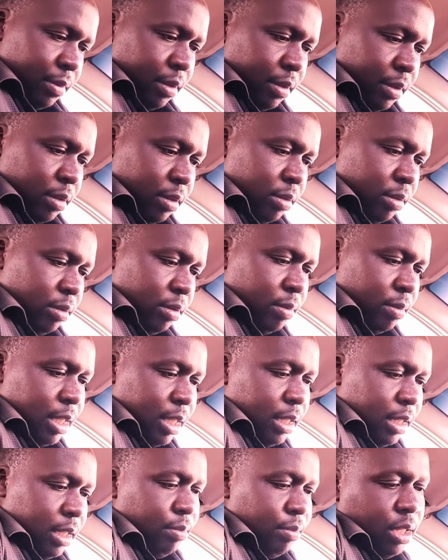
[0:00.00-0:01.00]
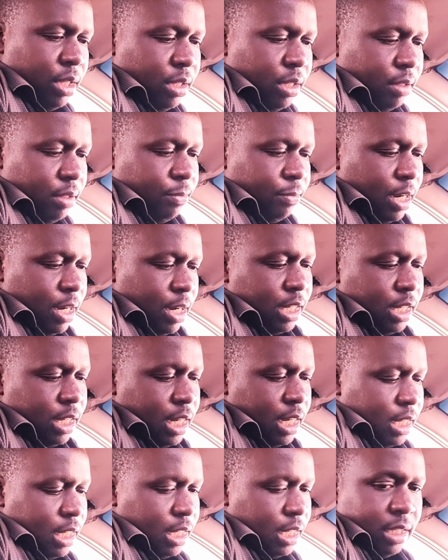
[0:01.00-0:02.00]
so what they mean the flash
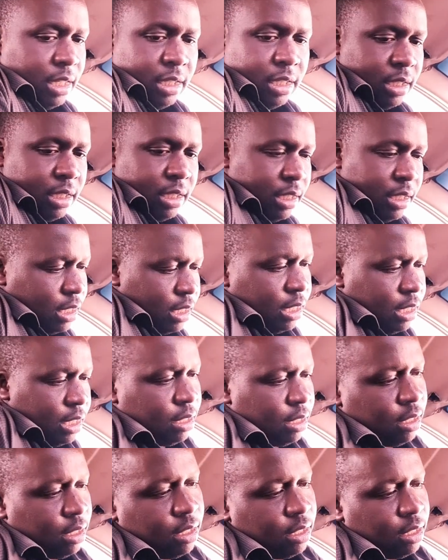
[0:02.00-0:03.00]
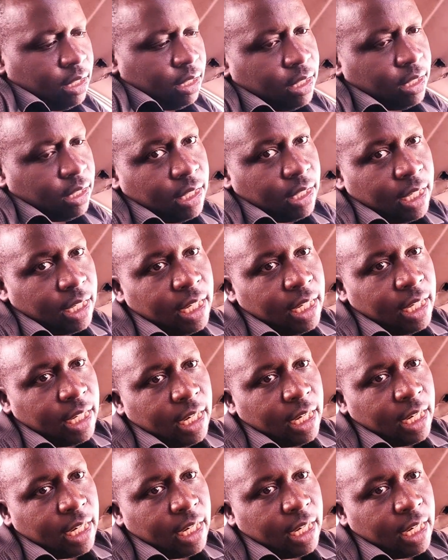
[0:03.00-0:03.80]
and the, the, the red and the